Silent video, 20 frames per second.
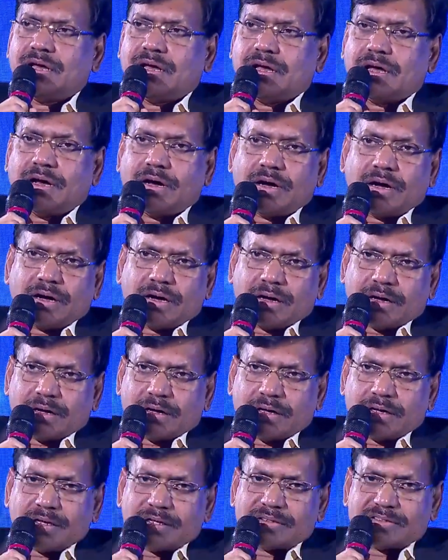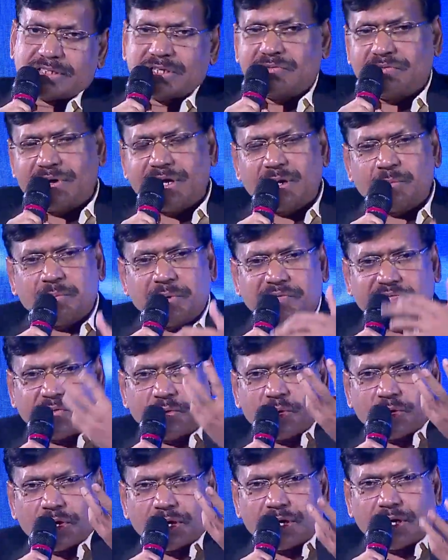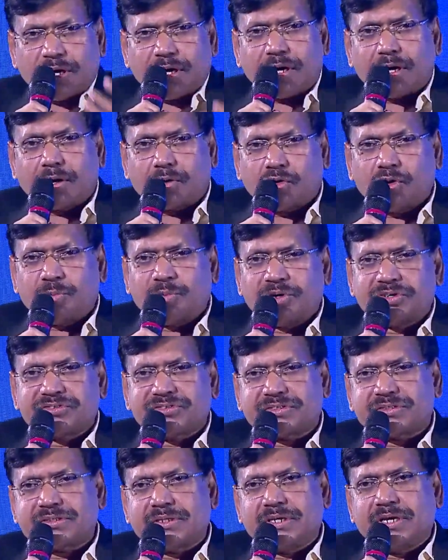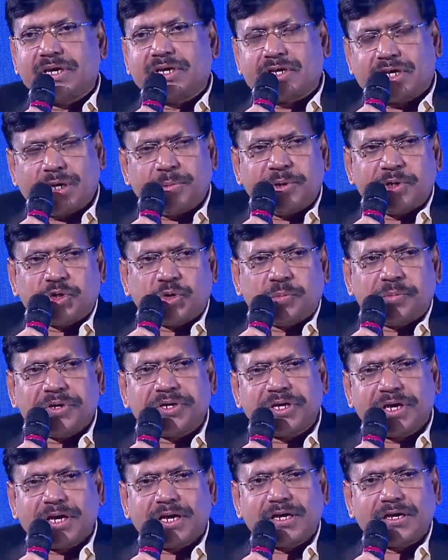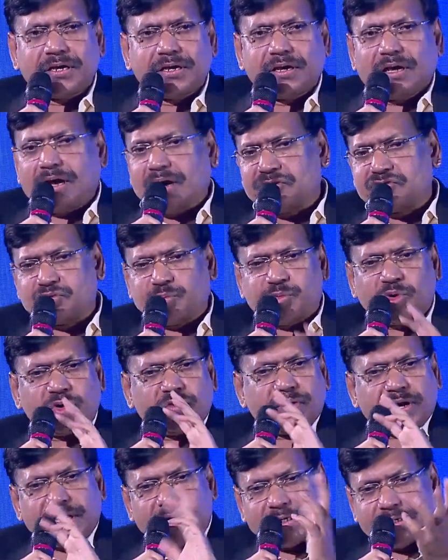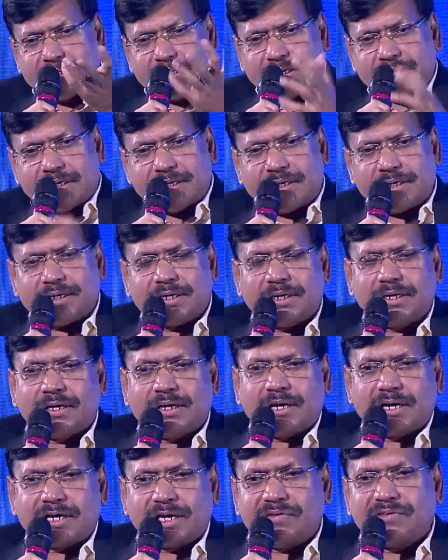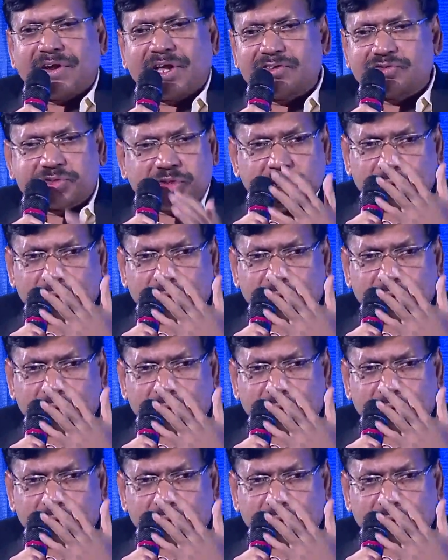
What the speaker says: When before robots came into being, Asimov had given us 3